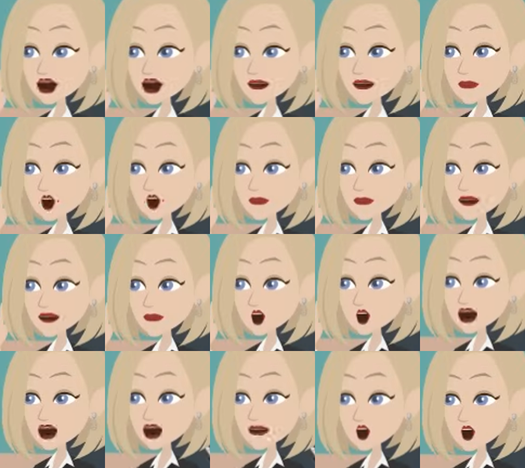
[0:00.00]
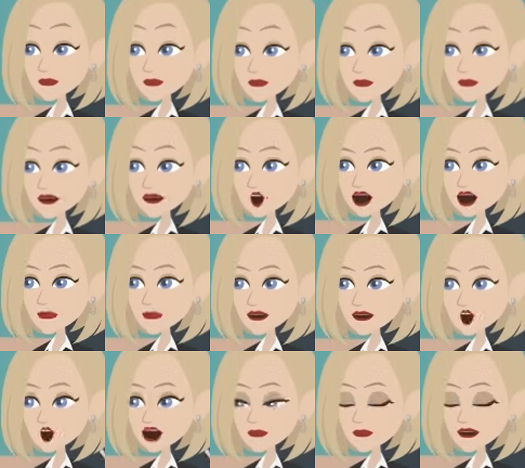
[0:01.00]
which is why learners often make
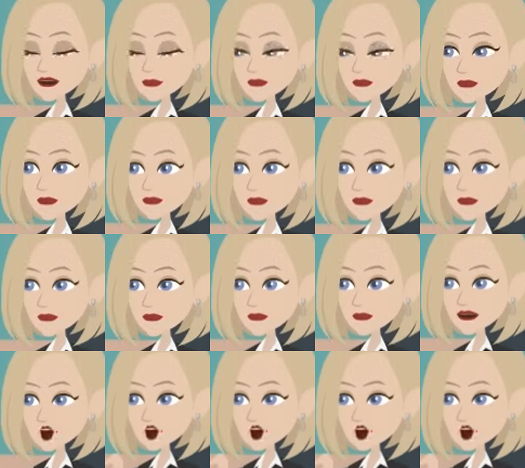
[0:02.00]
mistakes with them.